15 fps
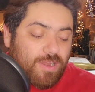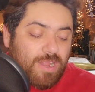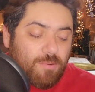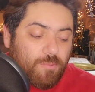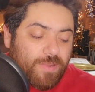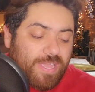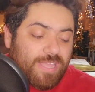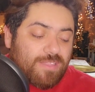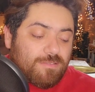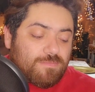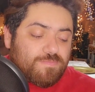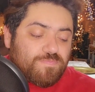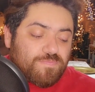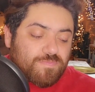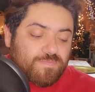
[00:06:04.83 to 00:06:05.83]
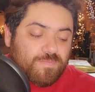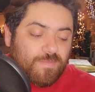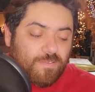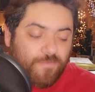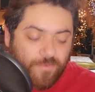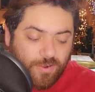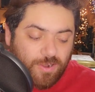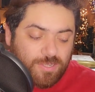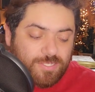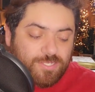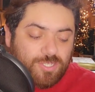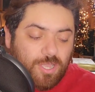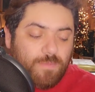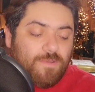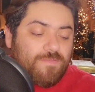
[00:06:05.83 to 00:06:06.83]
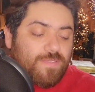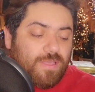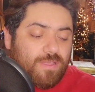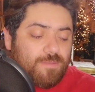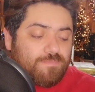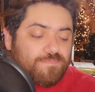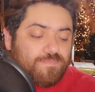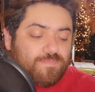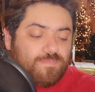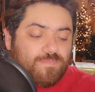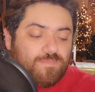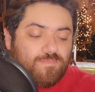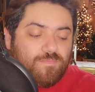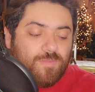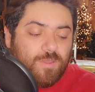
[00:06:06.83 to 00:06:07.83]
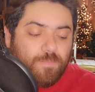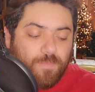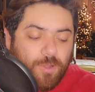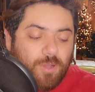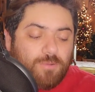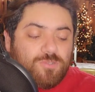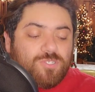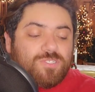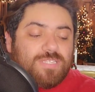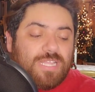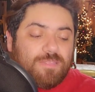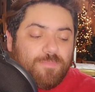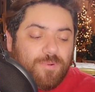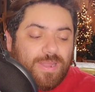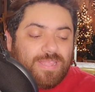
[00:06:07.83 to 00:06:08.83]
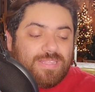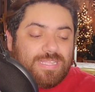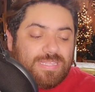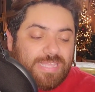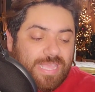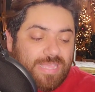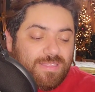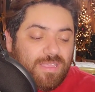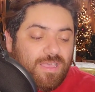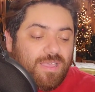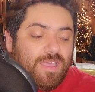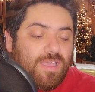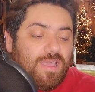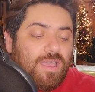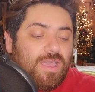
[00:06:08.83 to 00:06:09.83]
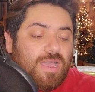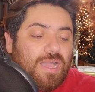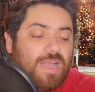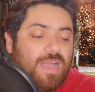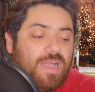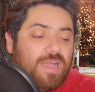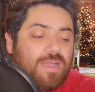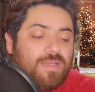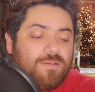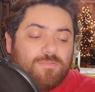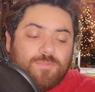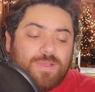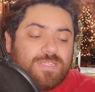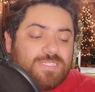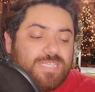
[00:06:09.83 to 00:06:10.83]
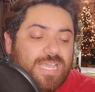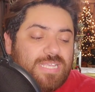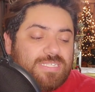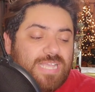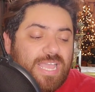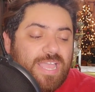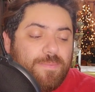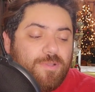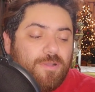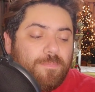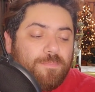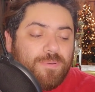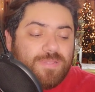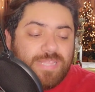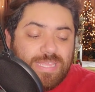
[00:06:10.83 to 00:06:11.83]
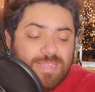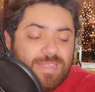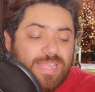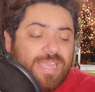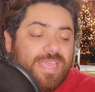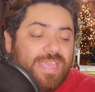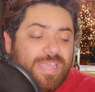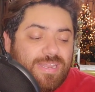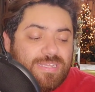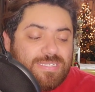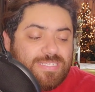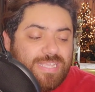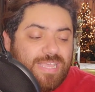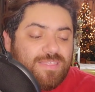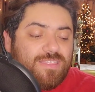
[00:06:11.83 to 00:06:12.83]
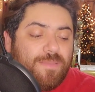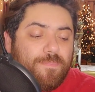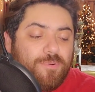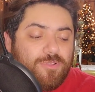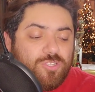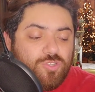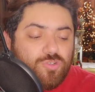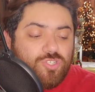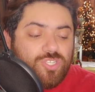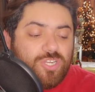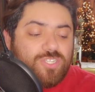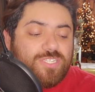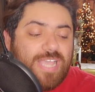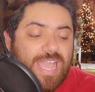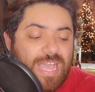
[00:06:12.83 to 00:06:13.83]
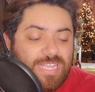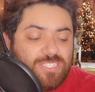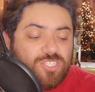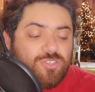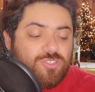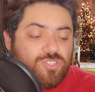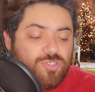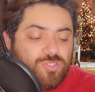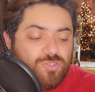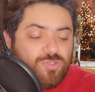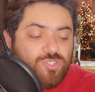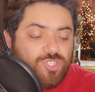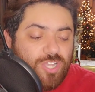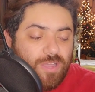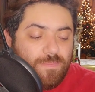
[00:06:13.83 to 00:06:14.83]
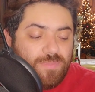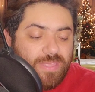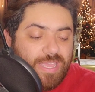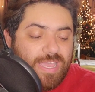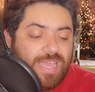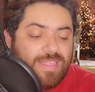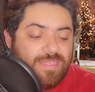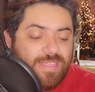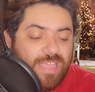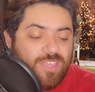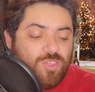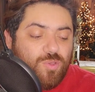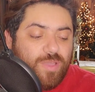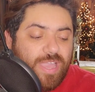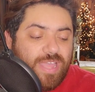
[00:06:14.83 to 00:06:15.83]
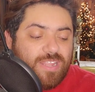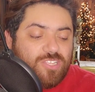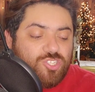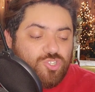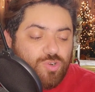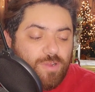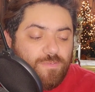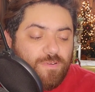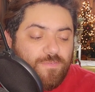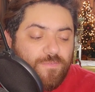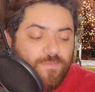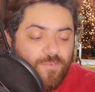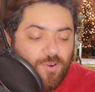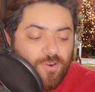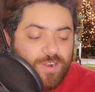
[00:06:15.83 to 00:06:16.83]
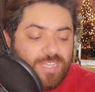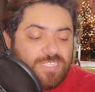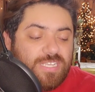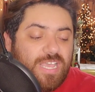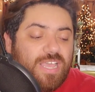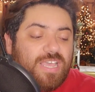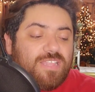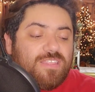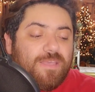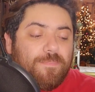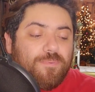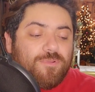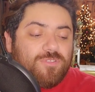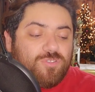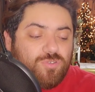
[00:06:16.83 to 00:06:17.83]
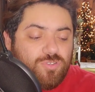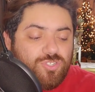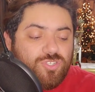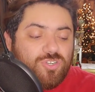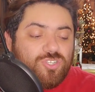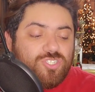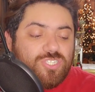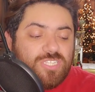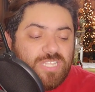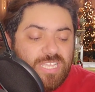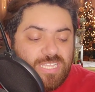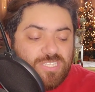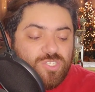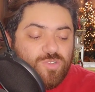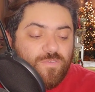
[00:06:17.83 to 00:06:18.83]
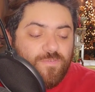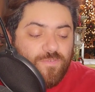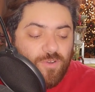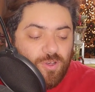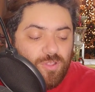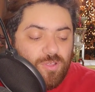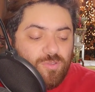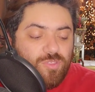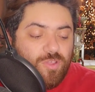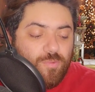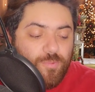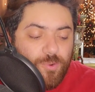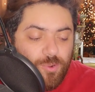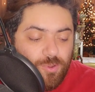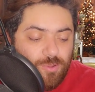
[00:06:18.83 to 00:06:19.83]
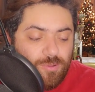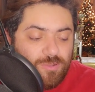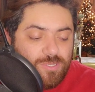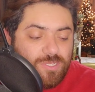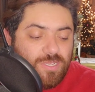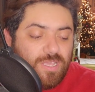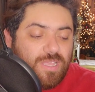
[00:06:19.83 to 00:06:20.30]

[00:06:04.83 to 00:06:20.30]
to read first some of the posts that Brandi did. One says, I am completely innocent. The producers ask you to do something and then you get in trouble for it. The producers need to follow the rules.